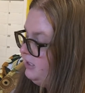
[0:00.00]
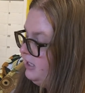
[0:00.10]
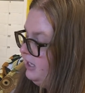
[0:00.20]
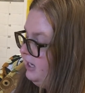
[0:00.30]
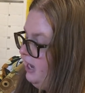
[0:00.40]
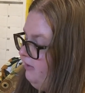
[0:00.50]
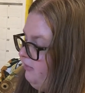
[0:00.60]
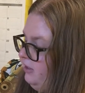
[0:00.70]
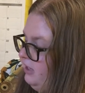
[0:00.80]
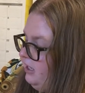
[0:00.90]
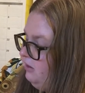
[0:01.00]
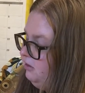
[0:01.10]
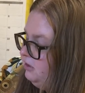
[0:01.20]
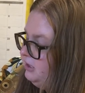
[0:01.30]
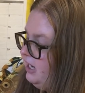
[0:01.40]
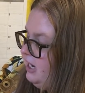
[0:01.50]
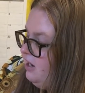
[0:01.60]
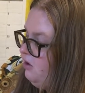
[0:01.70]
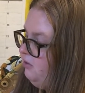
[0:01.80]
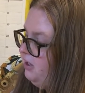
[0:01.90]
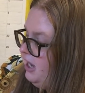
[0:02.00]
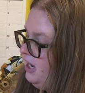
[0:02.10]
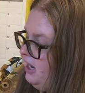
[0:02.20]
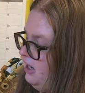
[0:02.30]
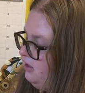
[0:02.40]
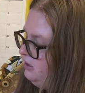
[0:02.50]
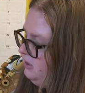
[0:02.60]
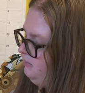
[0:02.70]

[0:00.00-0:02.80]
said, "Everything looks A-OK here to